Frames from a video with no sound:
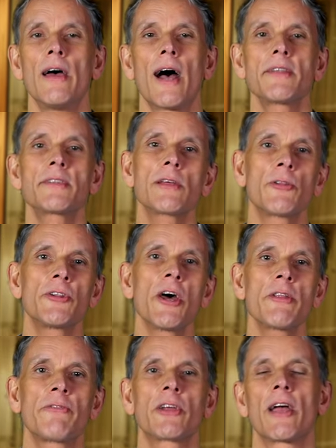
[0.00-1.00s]
until the
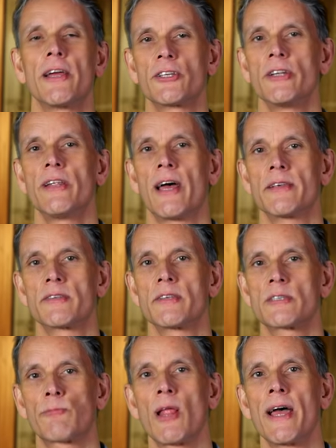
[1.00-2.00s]
notification has
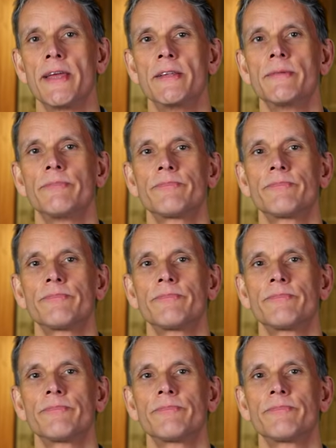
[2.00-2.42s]
displayed.